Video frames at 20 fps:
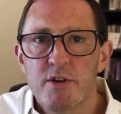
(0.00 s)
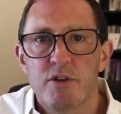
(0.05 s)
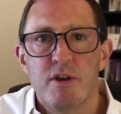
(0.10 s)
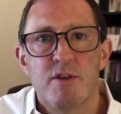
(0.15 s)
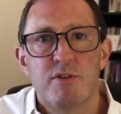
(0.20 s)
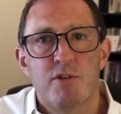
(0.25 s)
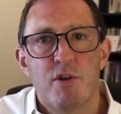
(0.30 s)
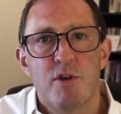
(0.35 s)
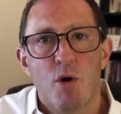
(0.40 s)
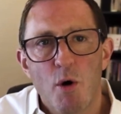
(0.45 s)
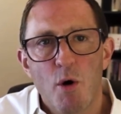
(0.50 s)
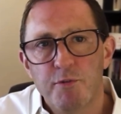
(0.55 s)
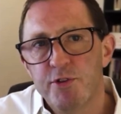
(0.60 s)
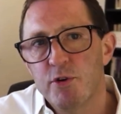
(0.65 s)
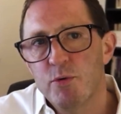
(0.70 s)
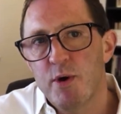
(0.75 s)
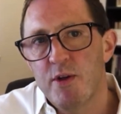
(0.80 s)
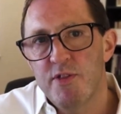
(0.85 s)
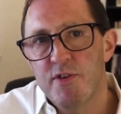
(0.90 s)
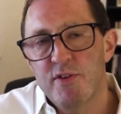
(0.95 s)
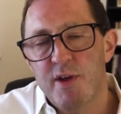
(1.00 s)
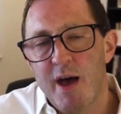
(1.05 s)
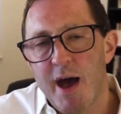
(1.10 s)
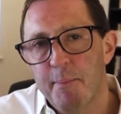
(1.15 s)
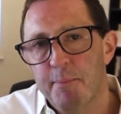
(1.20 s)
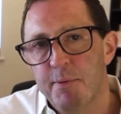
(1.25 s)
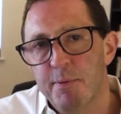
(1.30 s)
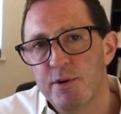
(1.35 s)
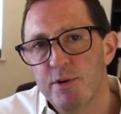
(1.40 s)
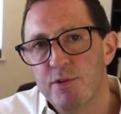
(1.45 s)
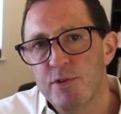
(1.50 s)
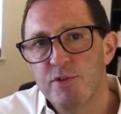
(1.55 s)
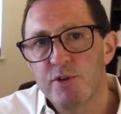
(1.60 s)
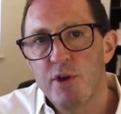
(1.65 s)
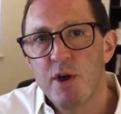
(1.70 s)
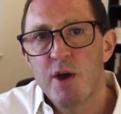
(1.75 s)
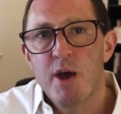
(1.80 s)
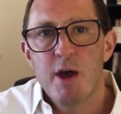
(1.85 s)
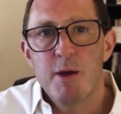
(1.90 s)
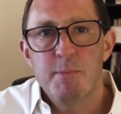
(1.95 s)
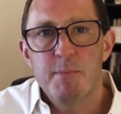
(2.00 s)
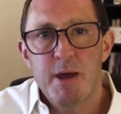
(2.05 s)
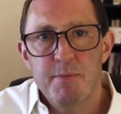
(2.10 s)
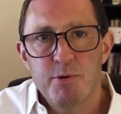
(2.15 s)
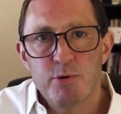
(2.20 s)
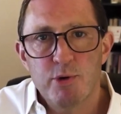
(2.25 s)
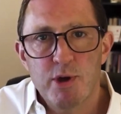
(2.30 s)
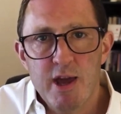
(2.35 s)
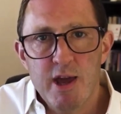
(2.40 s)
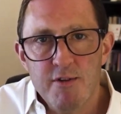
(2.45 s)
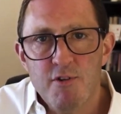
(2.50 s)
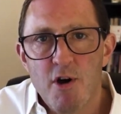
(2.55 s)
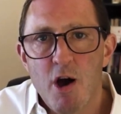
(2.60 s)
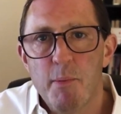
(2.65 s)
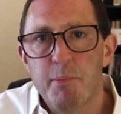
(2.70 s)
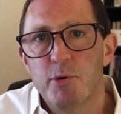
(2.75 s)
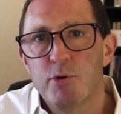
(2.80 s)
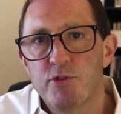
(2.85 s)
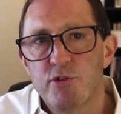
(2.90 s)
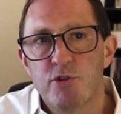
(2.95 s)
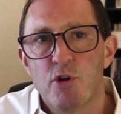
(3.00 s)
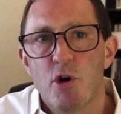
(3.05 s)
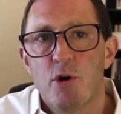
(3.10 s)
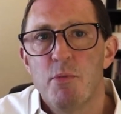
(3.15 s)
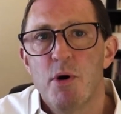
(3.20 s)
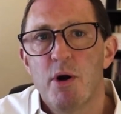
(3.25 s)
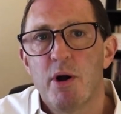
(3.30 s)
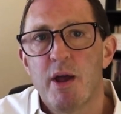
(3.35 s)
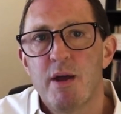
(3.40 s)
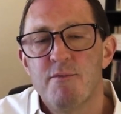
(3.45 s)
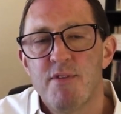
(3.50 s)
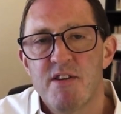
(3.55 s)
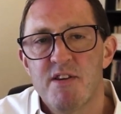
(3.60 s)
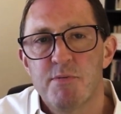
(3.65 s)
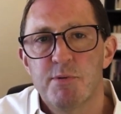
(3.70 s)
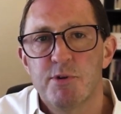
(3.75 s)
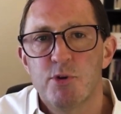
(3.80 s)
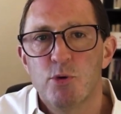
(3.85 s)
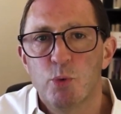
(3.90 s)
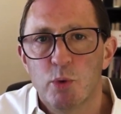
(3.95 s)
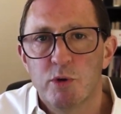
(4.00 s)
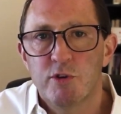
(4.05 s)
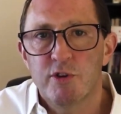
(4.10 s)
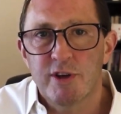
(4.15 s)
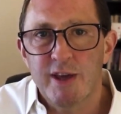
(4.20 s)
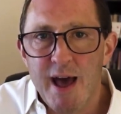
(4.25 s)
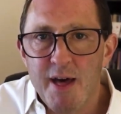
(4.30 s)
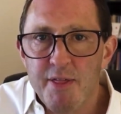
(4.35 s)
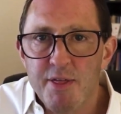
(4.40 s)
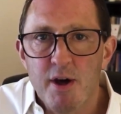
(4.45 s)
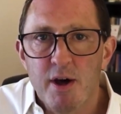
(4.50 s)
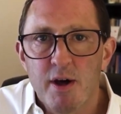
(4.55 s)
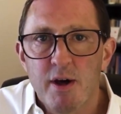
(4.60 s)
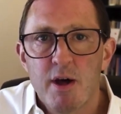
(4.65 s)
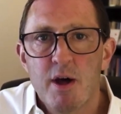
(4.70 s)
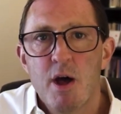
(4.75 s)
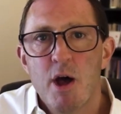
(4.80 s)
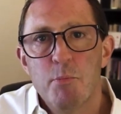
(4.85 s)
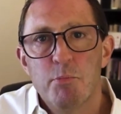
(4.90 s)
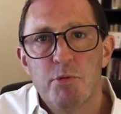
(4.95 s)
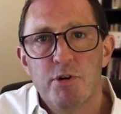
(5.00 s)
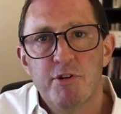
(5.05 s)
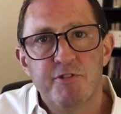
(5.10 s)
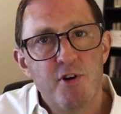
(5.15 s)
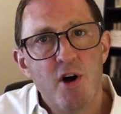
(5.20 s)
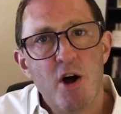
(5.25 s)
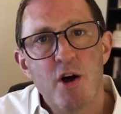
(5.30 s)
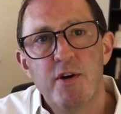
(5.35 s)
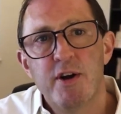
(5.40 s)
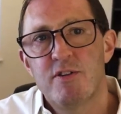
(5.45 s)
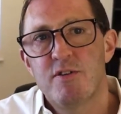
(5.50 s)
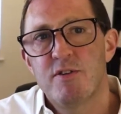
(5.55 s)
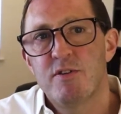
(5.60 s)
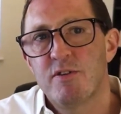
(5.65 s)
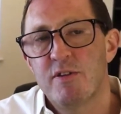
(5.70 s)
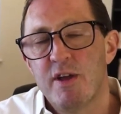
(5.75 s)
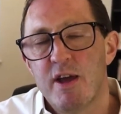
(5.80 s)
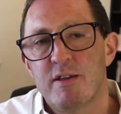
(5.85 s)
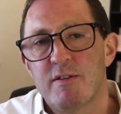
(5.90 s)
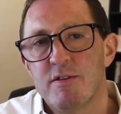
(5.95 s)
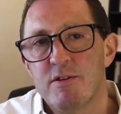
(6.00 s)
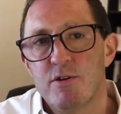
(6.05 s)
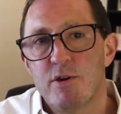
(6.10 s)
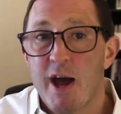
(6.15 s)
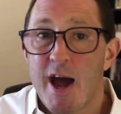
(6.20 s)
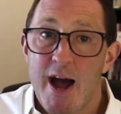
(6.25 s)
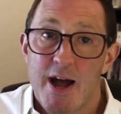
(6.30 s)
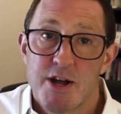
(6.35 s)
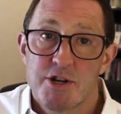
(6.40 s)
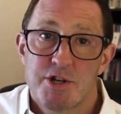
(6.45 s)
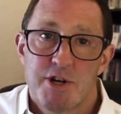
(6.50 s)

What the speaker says: is that often when this happens, people give up on stock market investment altogether, preferring to stick to cash